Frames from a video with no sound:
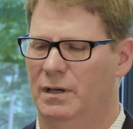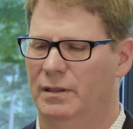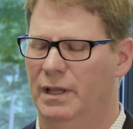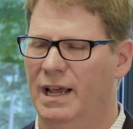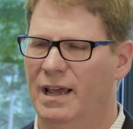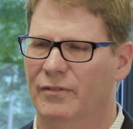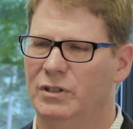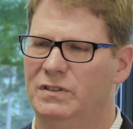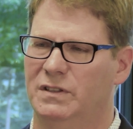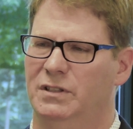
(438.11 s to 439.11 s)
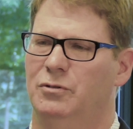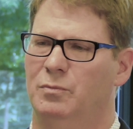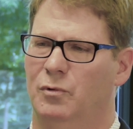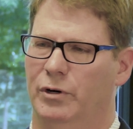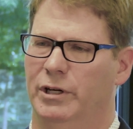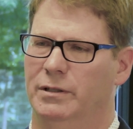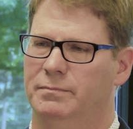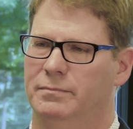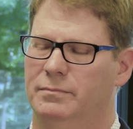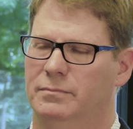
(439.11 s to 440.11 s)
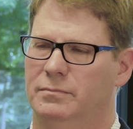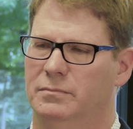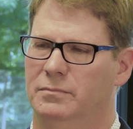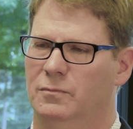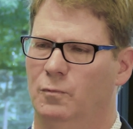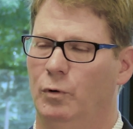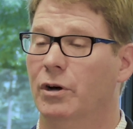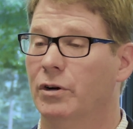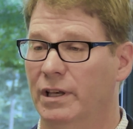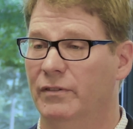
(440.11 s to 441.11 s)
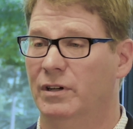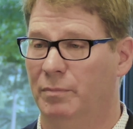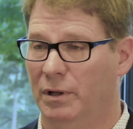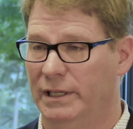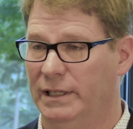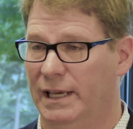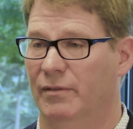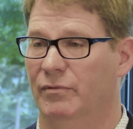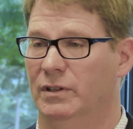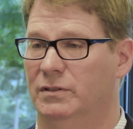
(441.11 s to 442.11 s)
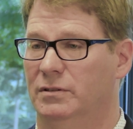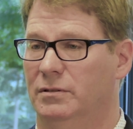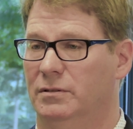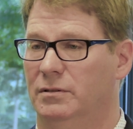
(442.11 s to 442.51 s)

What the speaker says: That every single morning, we are given a blank canvas.